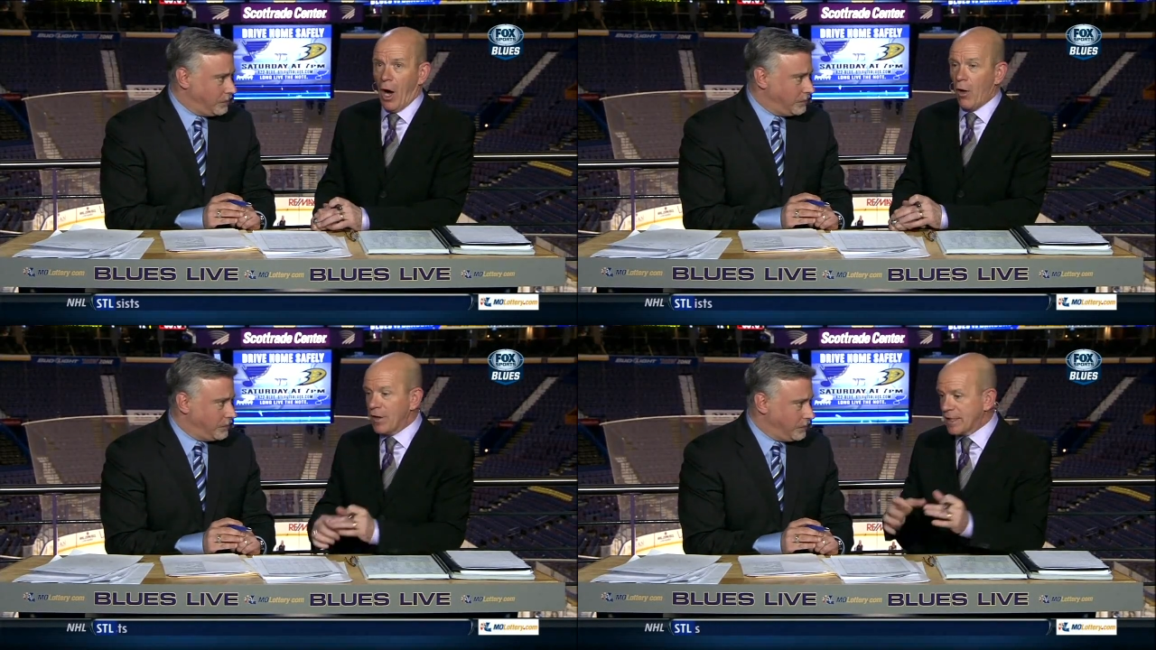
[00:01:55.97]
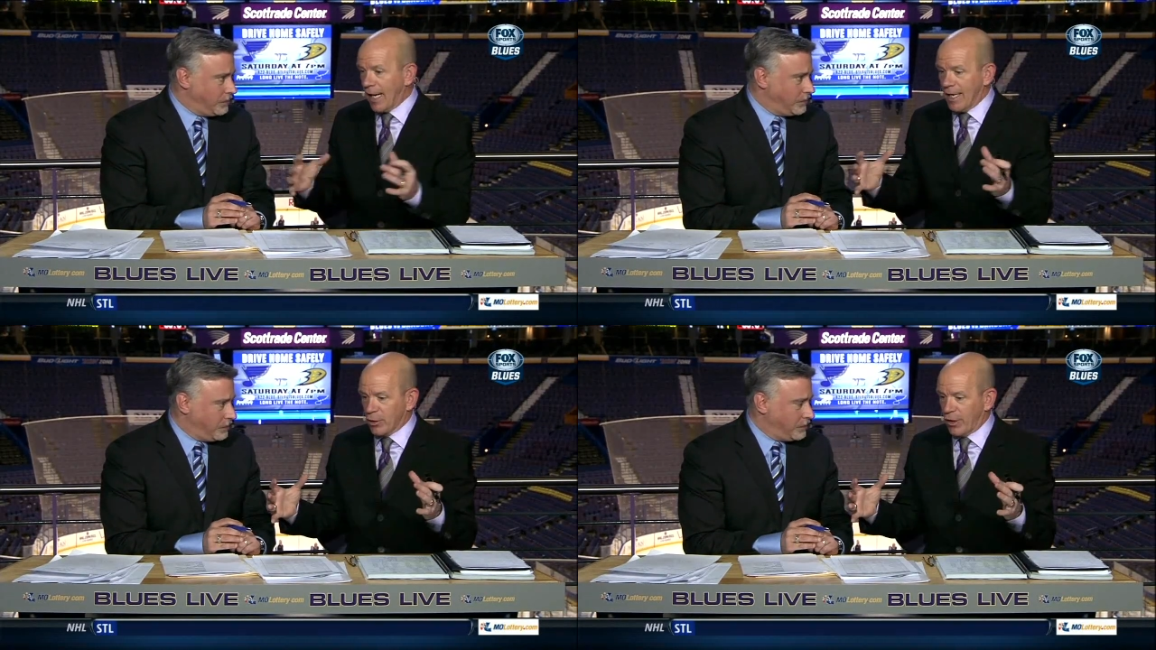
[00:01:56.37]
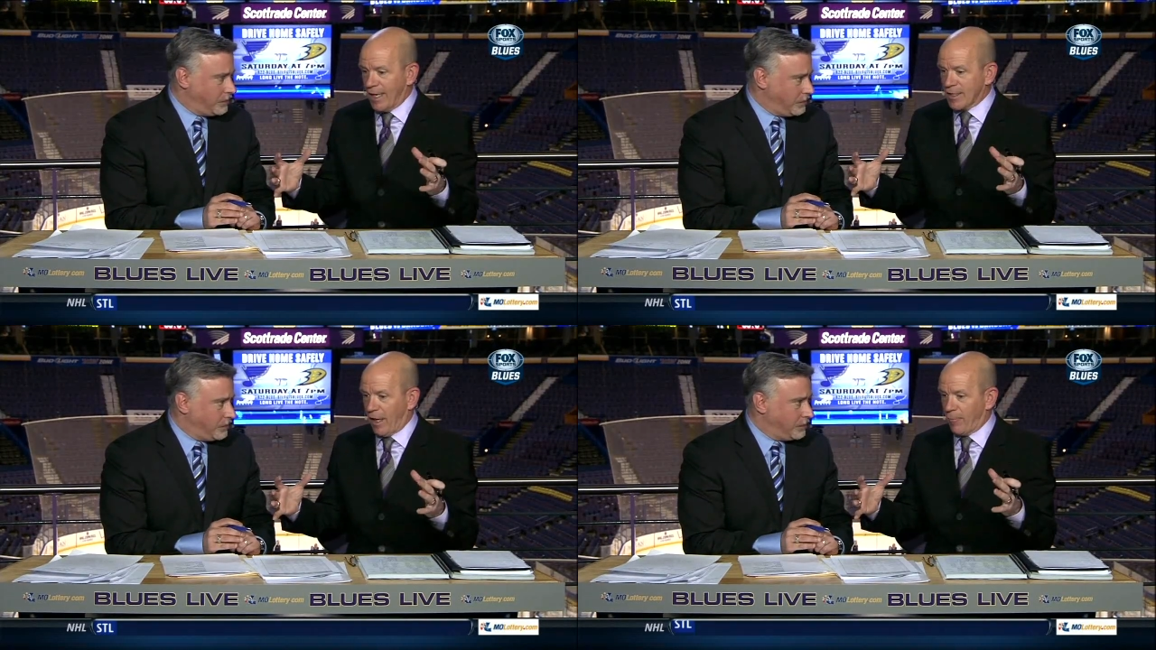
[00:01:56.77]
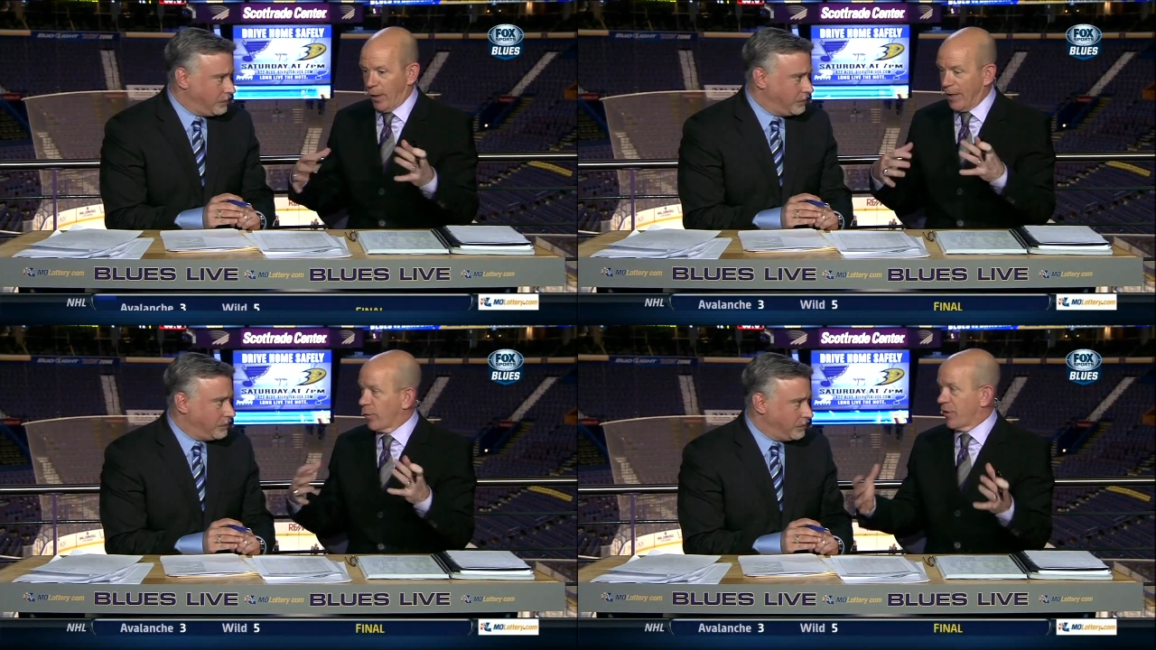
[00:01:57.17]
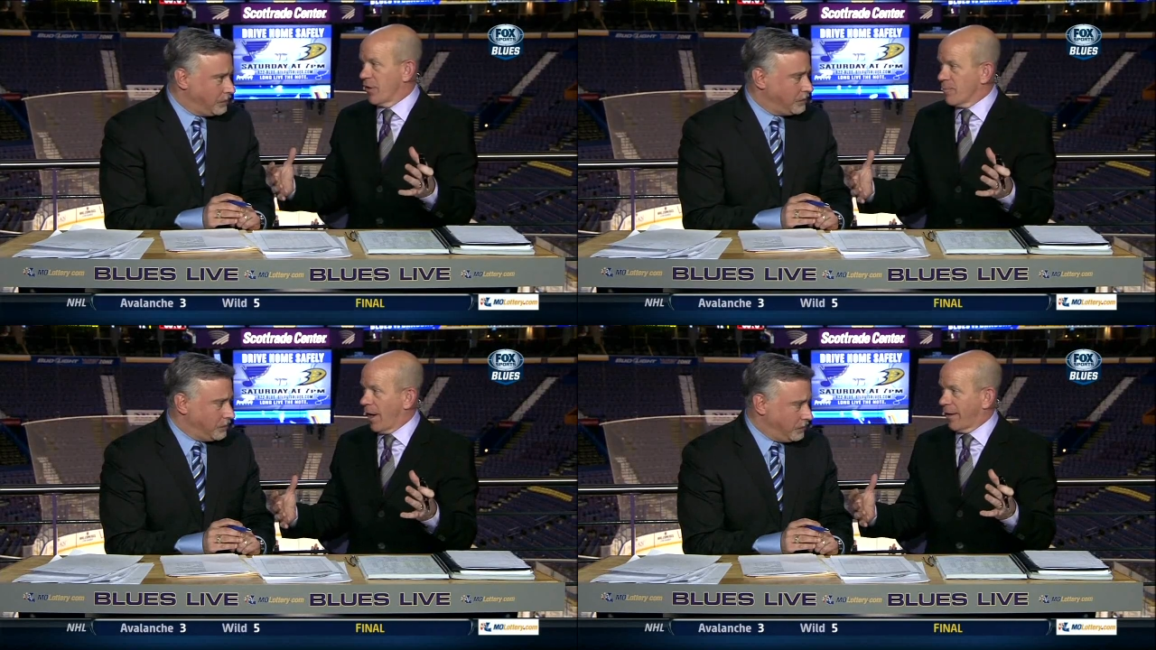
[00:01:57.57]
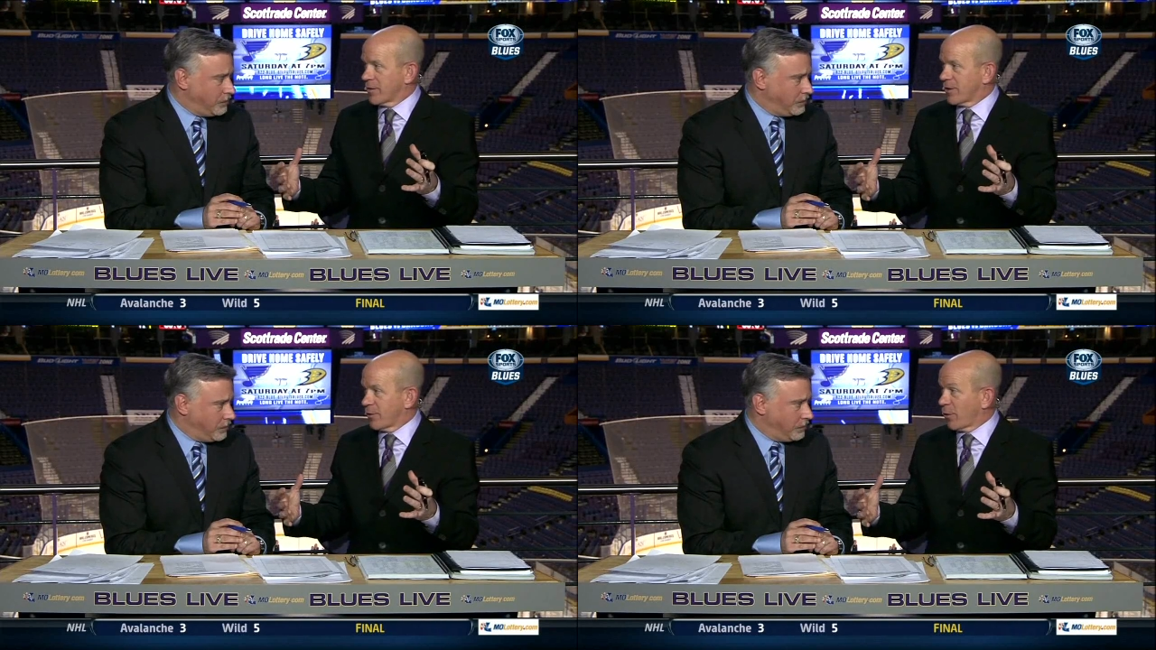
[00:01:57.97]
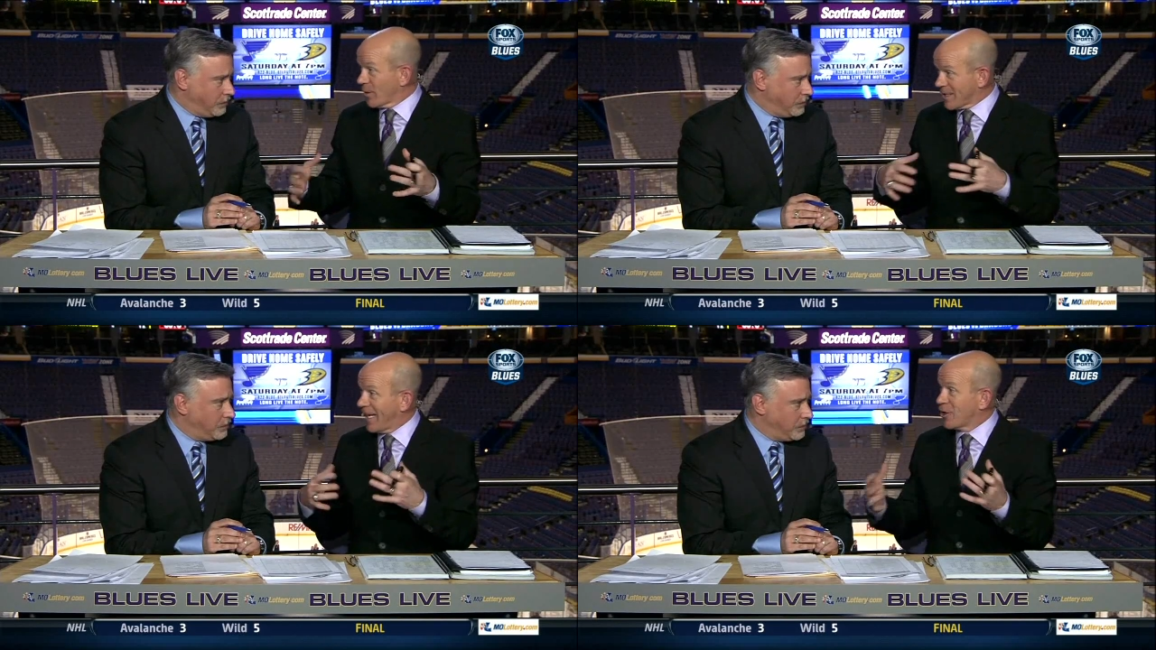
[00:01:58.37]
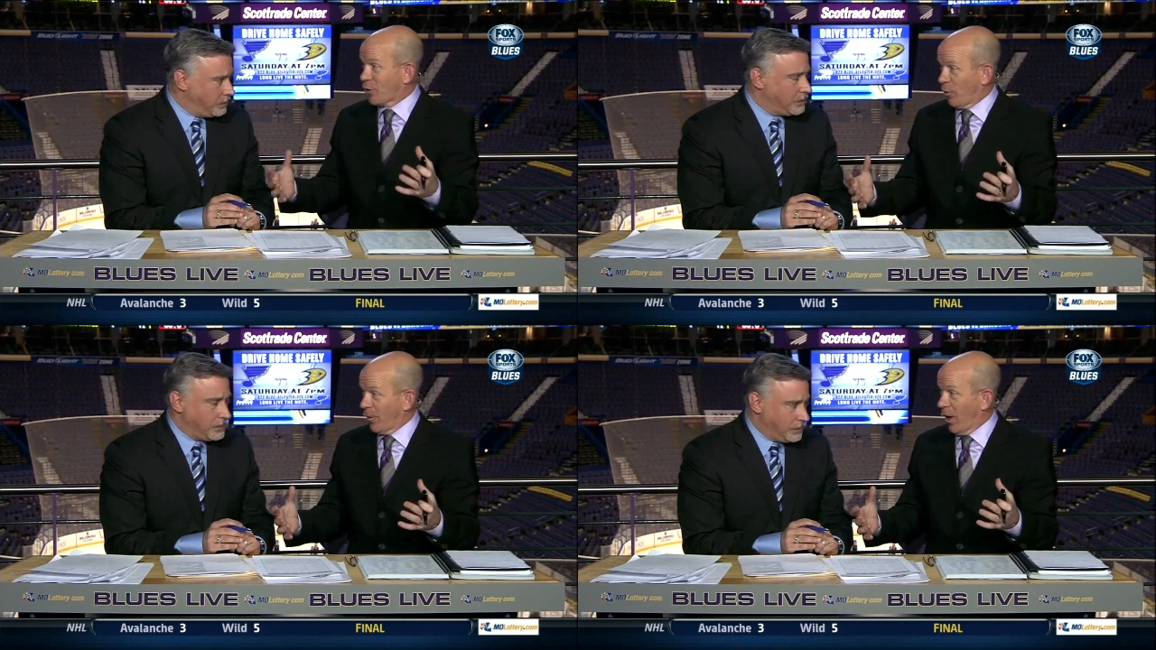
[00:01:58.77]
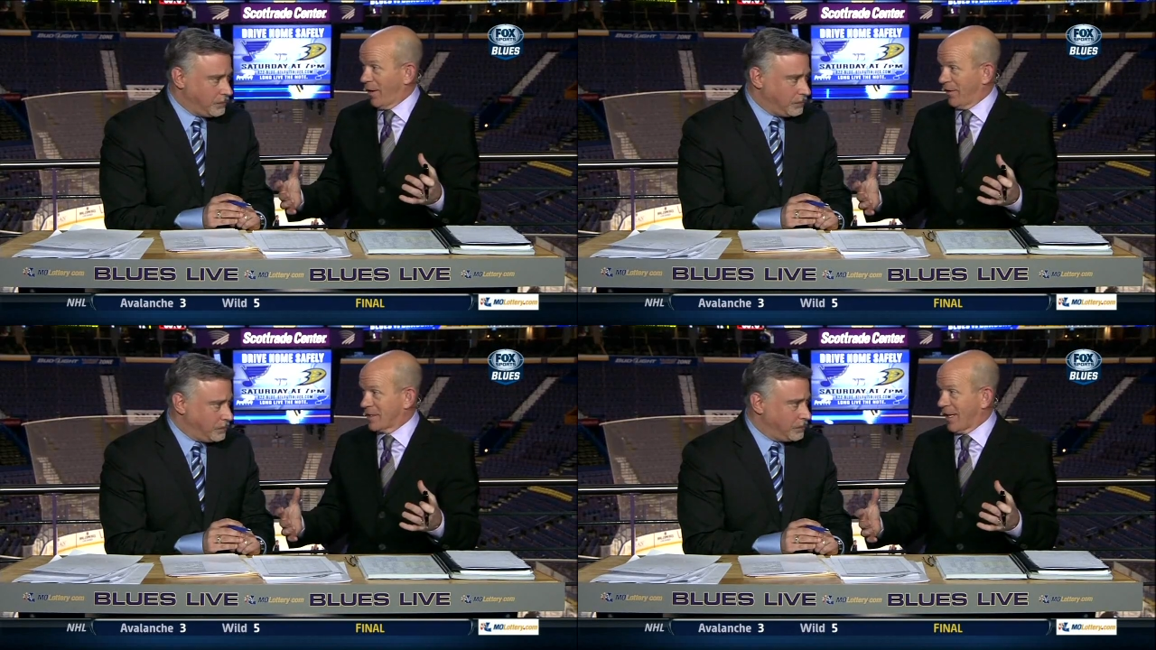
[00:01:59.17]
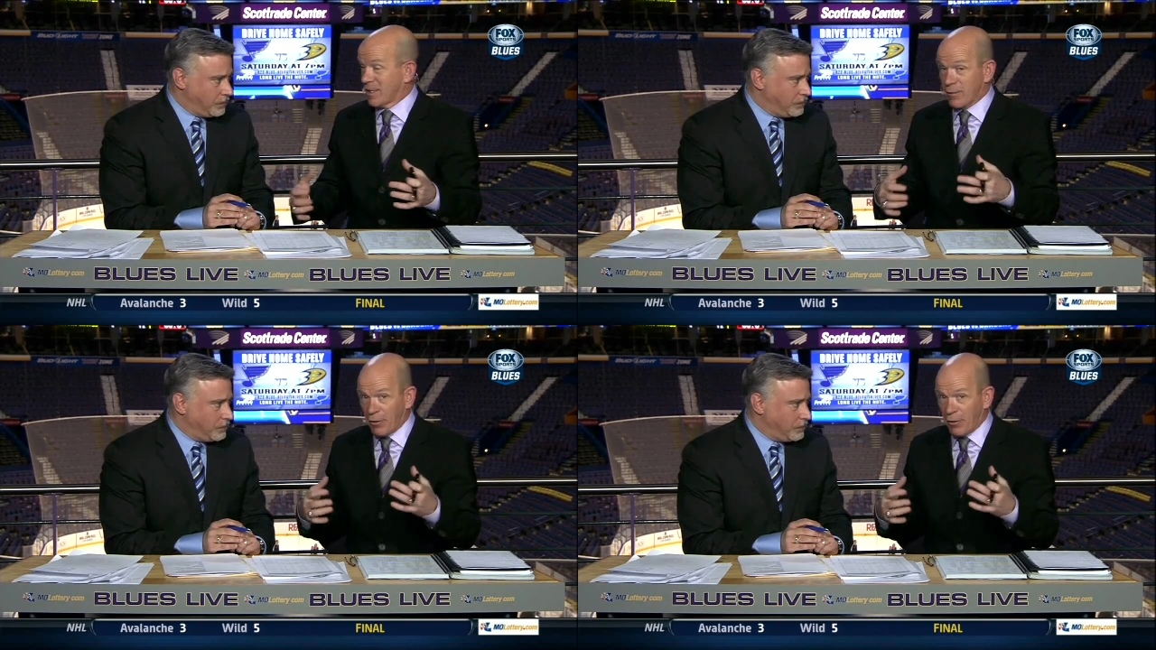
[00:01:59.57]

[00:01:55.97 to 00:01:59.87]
Speaker 1: all these guys are guys that I played with in the minors. There, there is his age group, a lot of these guys.